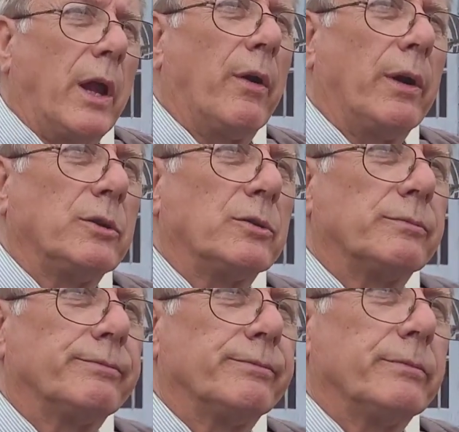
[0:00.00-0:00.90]

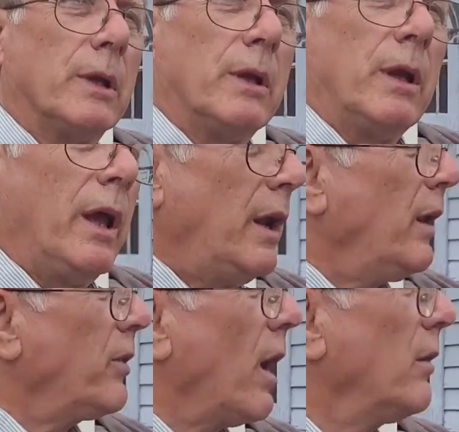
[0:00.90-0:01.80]
carriage.
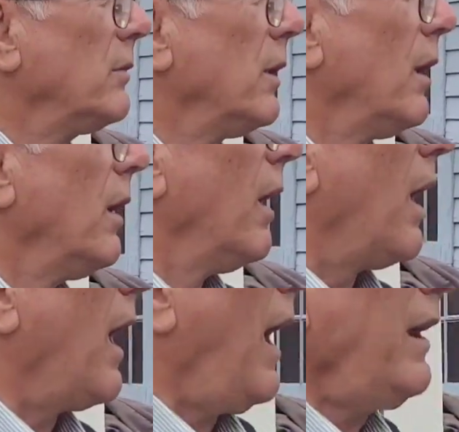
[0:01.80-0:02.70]
And he thought,
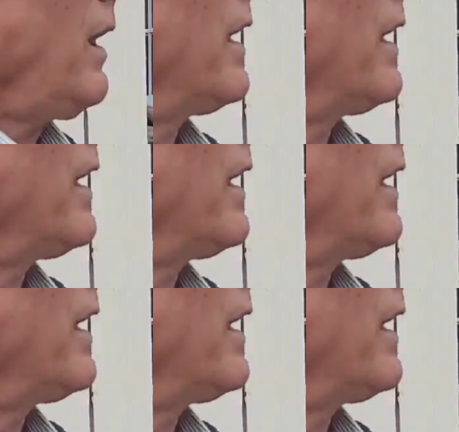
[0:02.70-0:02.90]
I'd